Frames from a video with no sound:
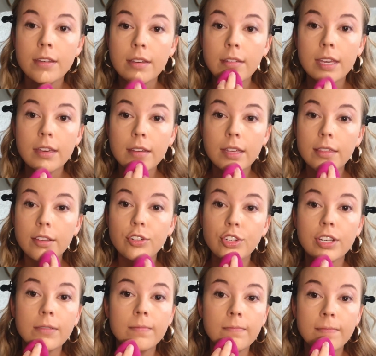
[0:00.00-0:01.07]
and the
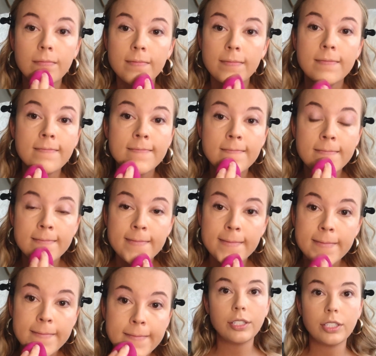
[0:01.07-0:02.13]
chin.
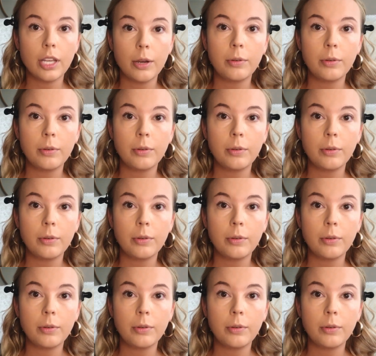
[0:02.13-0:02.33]
So